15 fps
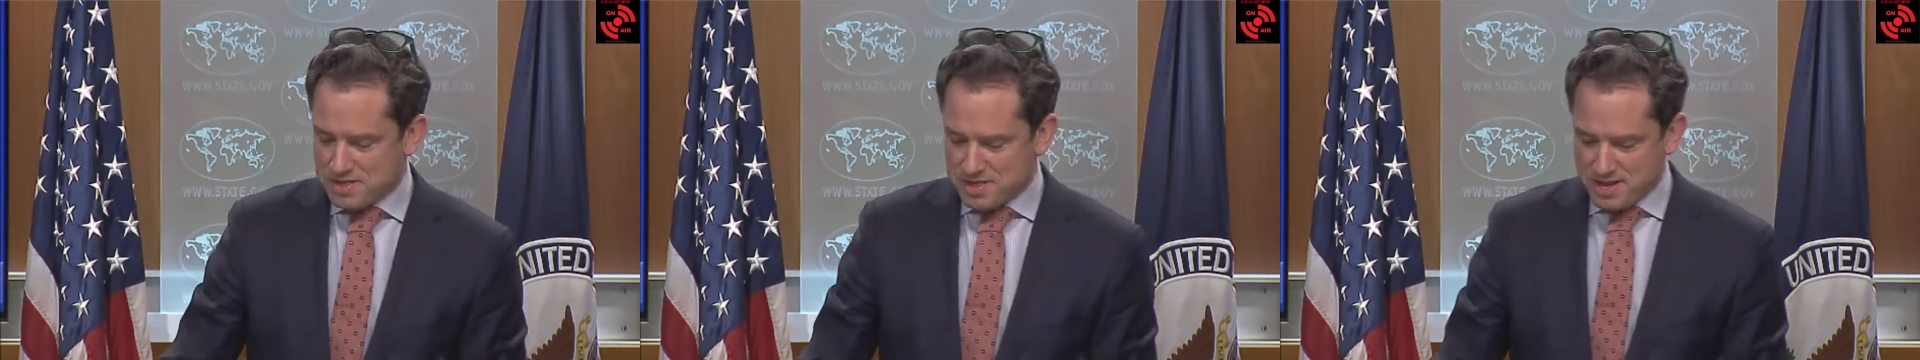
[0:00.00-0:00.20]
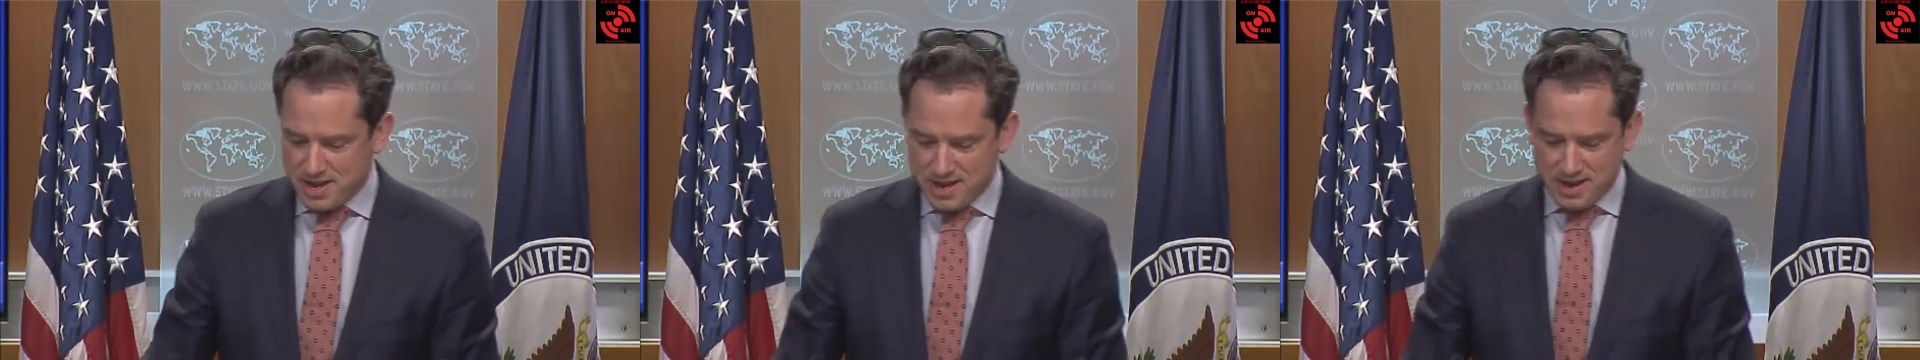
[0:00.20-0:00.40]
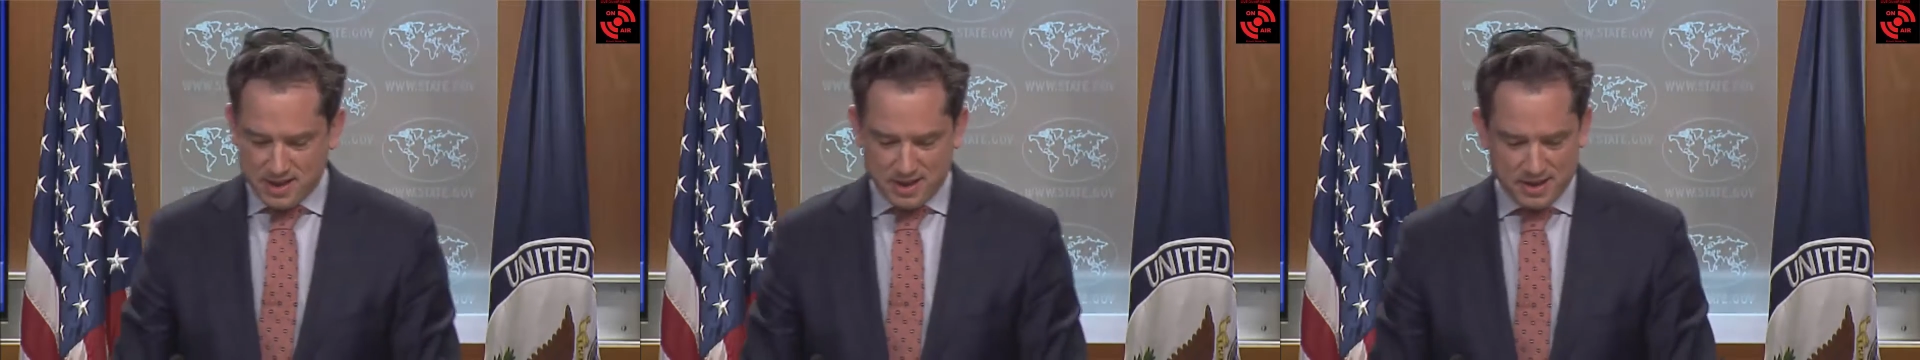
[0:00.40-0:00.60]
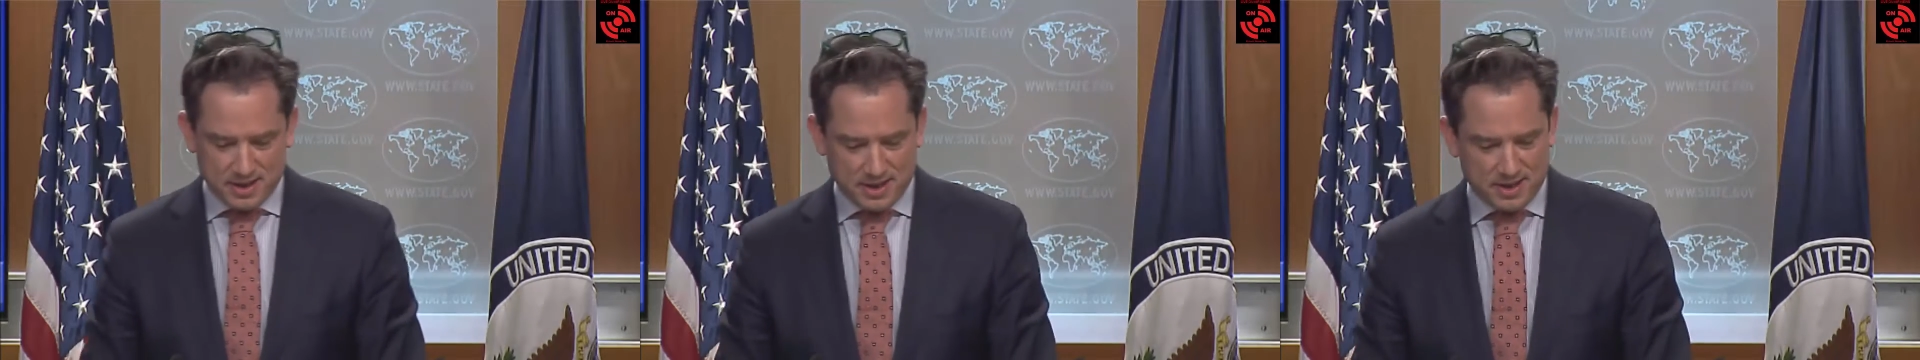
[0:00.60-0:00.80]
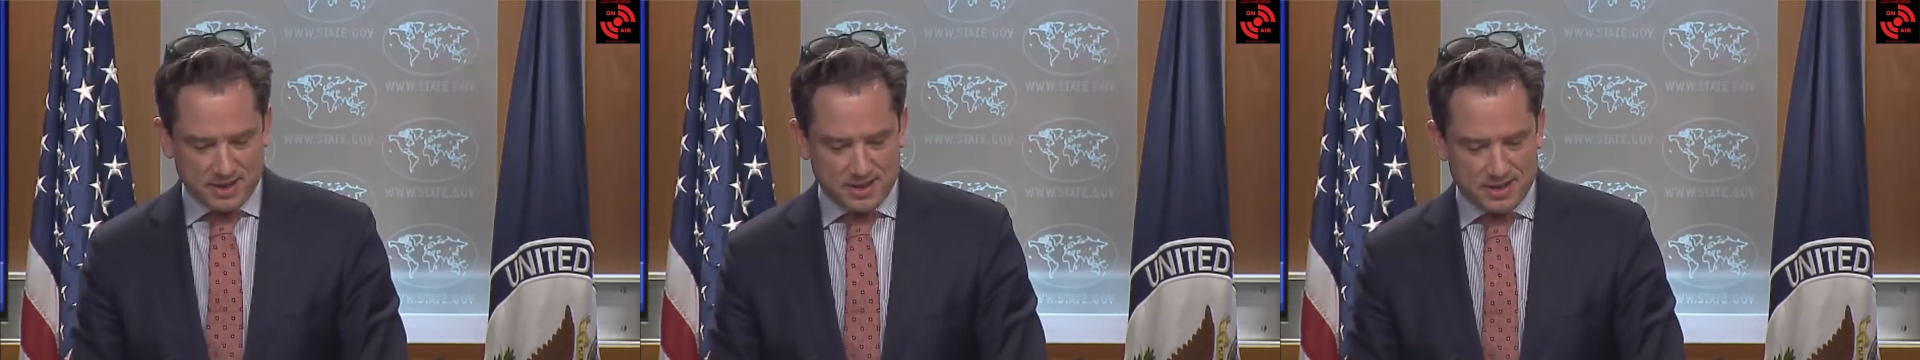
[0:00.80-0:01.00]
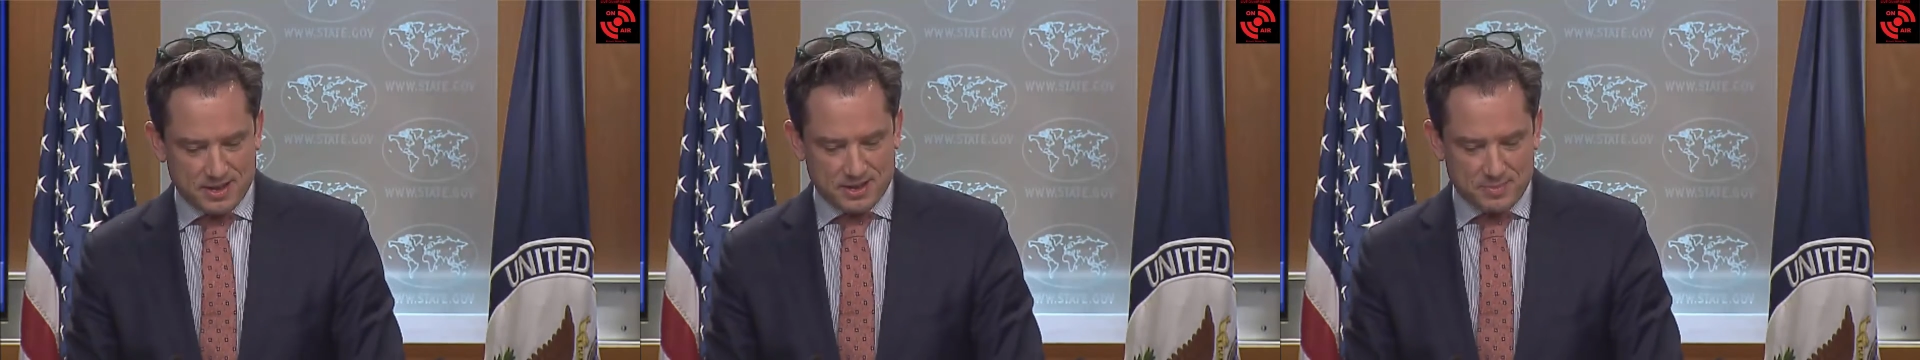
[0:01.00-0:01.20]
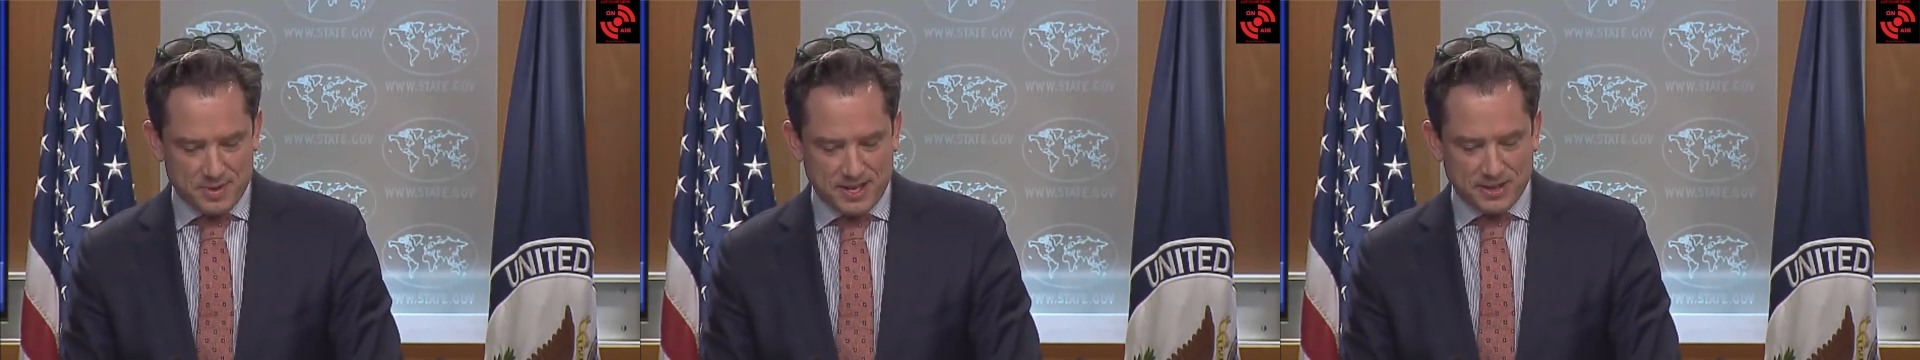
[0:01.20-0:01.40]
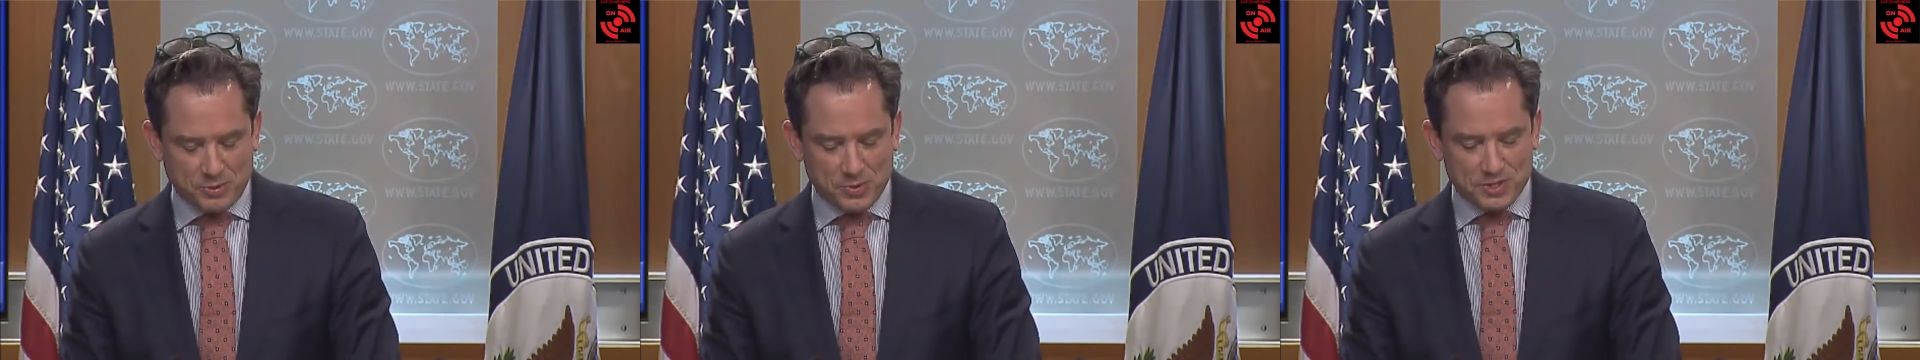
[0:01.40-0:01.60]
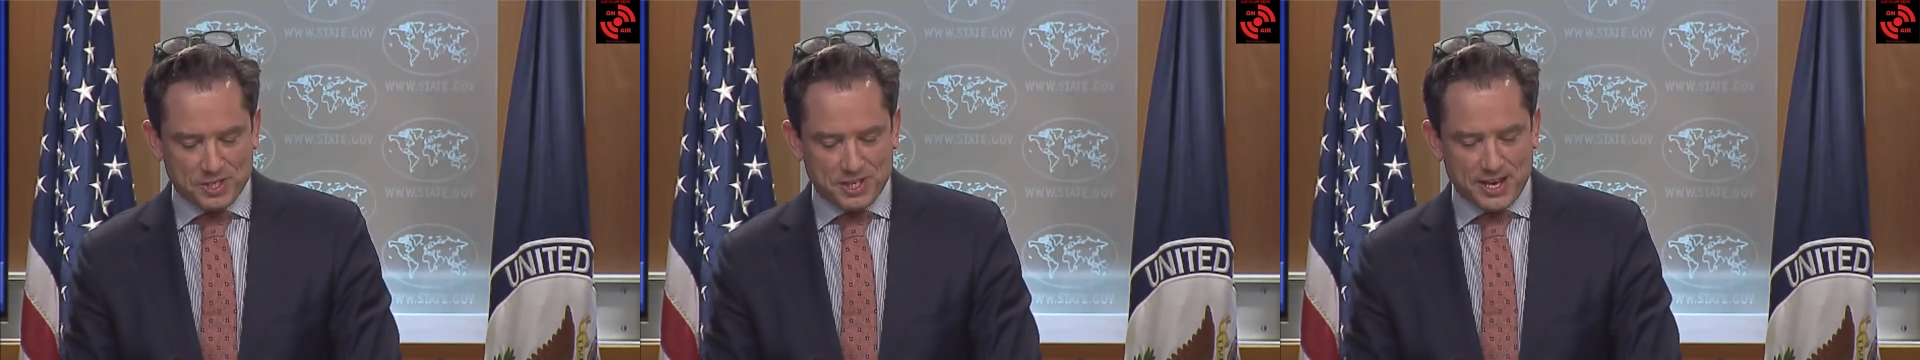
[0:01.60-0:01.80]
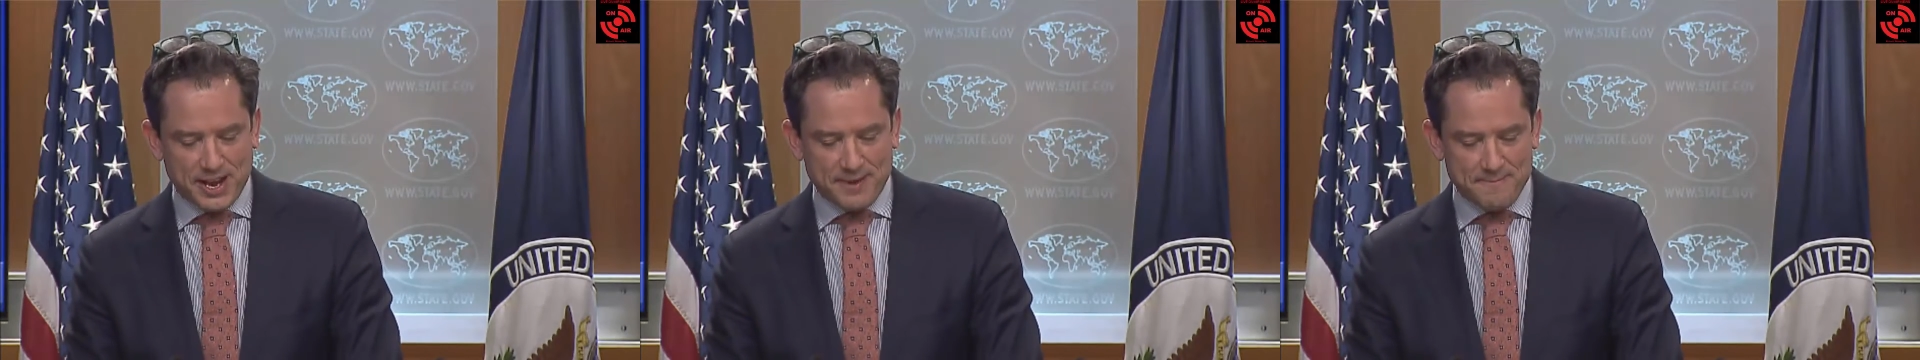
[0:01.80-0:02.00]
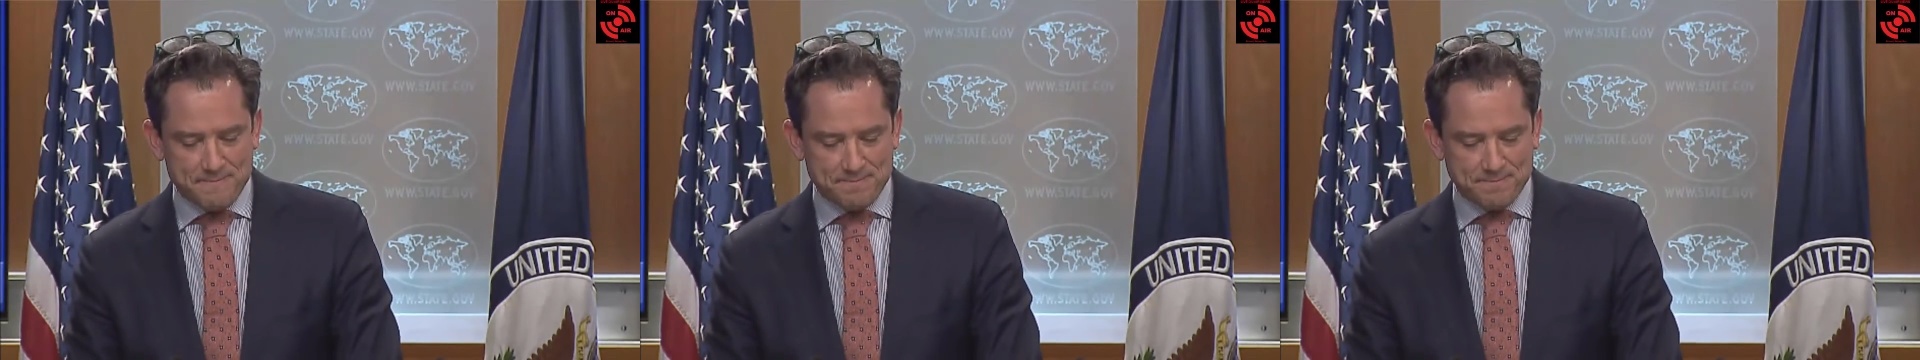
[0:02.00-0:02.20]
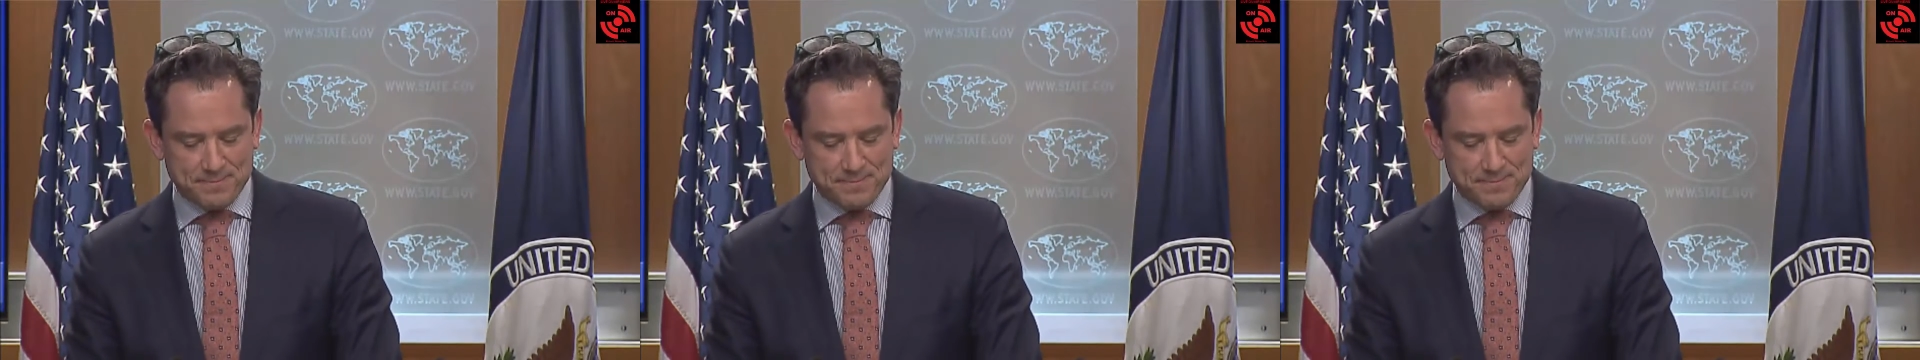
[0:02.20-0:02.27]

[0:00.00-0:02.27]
thing to begin with today.